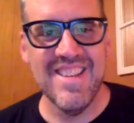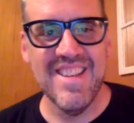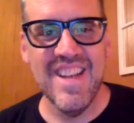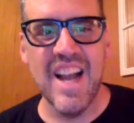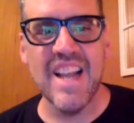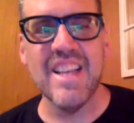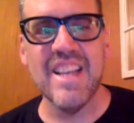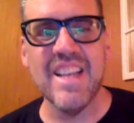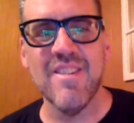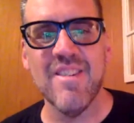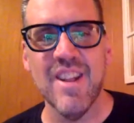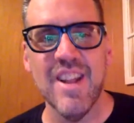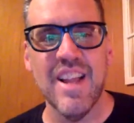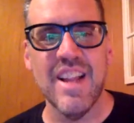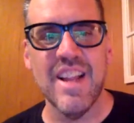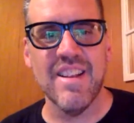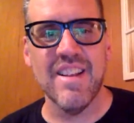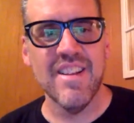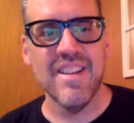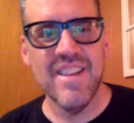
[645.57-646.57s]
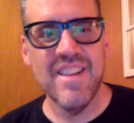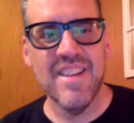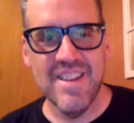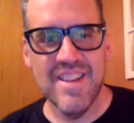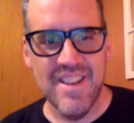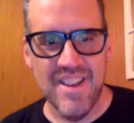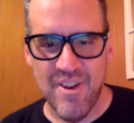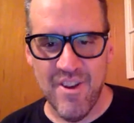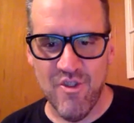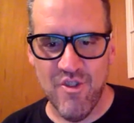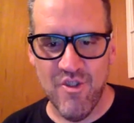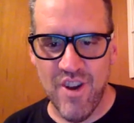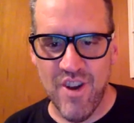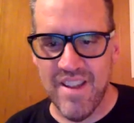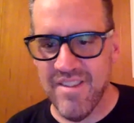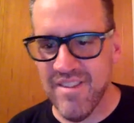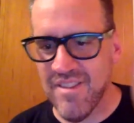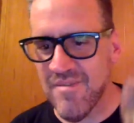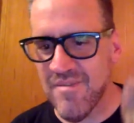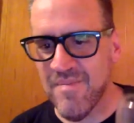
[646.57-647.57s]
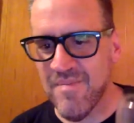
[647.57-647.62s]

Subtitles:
I can relate to your stress.